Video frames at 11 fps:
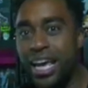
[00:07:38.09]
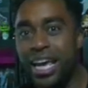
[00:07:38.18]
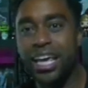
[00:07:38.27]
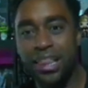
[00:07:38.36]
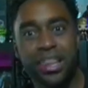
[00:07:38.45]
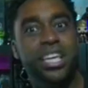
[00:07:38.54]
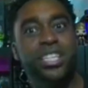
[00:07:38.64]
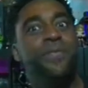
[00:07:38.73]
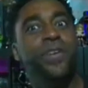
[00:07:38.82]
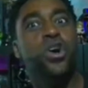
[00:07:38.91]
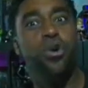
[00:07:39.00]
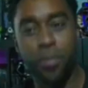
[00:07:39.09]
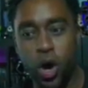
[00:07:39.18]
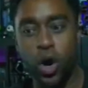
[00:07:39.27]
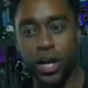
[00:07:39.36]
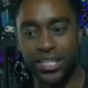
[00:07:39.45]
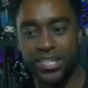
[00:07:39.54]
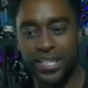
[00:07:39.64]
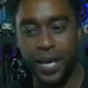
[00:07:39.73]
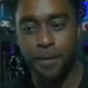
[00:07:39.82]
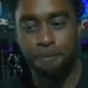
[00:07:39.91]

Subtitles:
in this film, honestly.